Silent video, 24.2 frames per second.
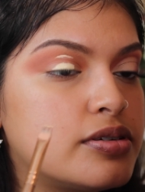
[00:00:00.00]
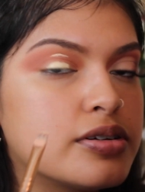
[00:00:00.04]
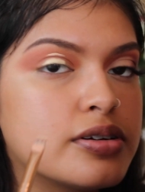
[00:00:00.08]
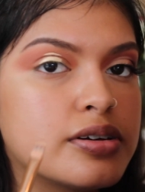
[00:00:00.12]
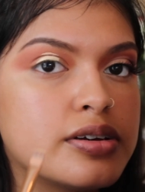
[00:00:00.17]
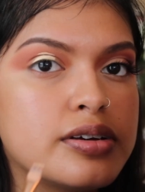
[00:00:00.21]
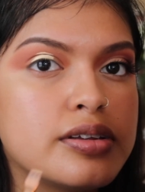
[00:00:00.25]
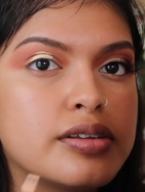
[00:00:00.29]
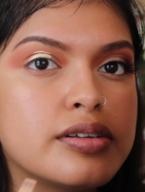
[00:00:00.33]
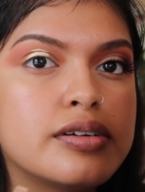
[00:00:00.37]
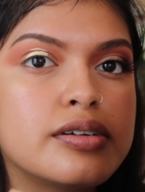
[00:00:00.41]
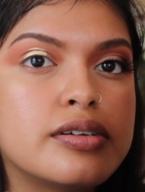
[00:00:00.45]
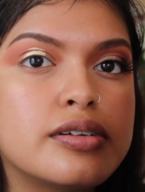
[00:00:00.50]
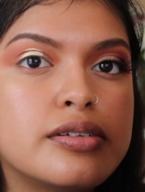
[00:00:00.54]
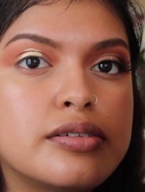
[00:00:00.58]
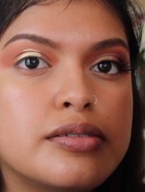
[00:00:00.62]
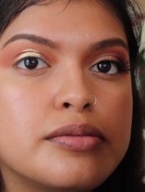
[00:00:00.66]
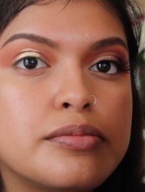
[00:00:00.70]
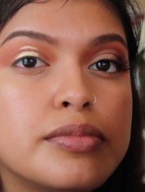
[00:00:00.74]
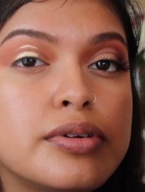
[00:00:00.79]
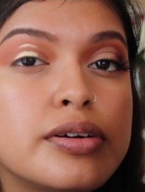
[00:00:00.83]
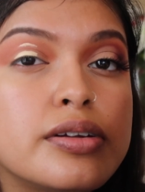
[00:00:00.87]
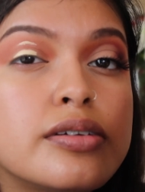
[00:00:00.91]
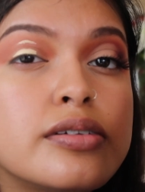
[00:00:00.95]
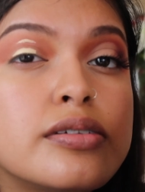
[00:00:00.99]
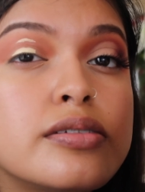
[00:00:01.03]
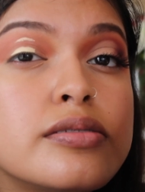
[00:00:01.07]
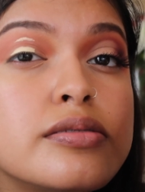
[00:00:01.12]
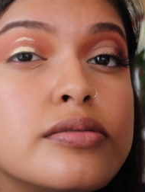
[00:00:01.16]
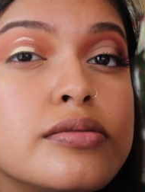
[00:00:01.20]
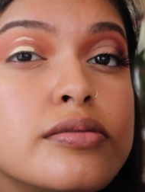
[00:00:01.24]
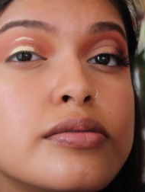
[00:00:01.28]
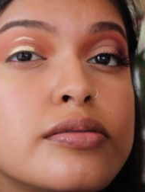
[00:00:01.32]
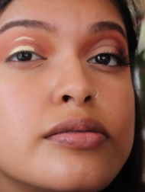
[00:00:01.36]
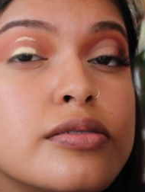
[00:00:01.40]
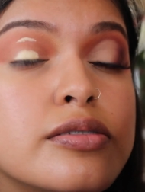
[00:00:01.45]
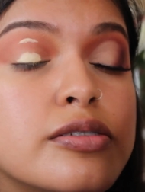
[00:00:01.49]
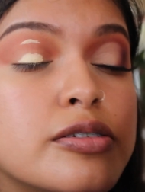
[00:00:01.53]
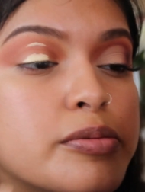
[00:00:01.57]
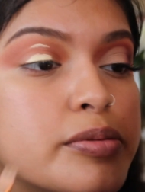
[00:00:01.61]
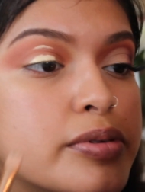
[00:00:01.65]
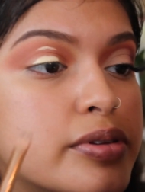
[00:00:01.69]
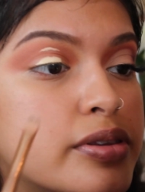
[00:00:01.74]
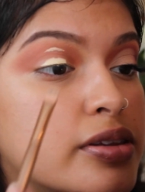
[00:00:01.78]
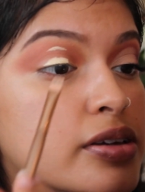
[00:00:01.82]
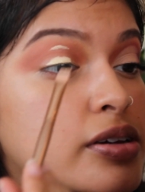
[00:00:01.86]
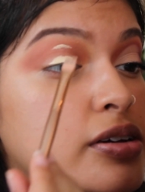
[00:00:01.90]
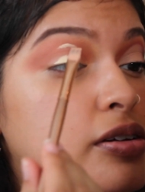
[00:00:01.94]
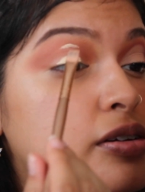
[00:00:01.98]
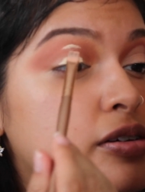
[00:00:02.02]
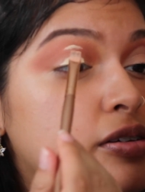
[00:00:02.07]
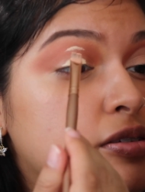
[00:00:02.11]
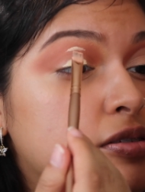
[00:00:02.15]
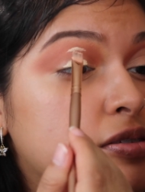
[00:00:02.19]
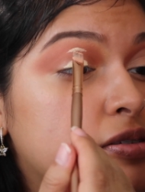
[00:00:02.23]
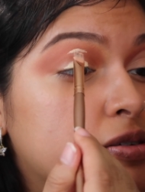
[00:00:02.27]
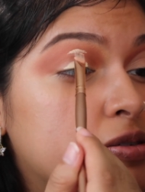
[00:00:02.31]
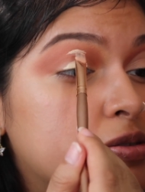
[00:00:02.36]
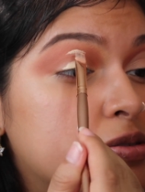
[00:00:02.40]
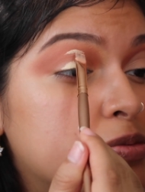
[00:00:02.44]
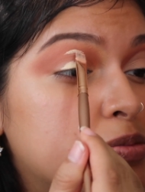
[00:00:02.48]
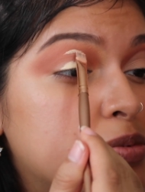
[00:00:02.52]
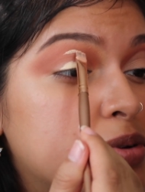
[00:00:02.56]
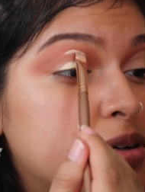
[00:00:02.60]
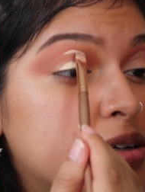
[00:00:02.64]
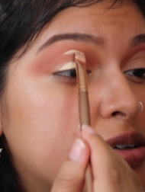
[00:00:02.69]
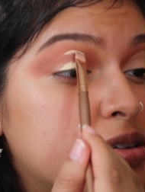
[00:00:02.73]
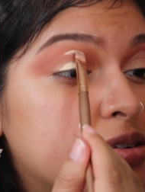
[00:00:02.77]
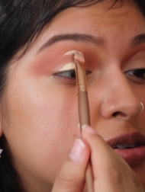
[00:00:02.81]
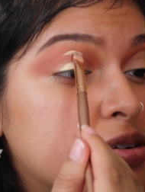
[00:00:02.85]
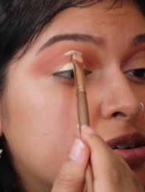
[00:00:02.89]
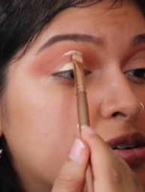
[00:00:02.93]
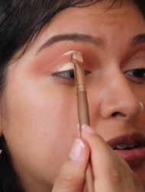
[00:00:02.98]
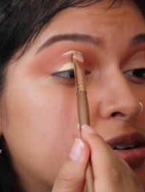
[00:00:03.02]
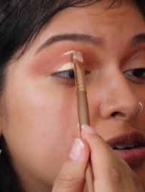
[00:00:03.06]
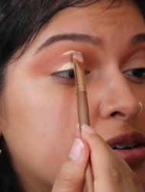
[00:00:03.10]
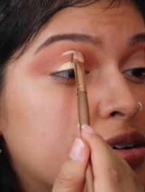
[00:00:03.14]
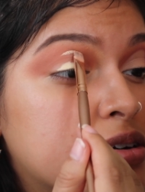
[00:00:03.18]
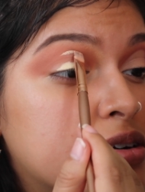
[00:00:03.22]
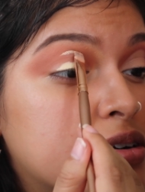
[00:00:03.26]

Okay, there, made it a little bit thicker so it'll be easier.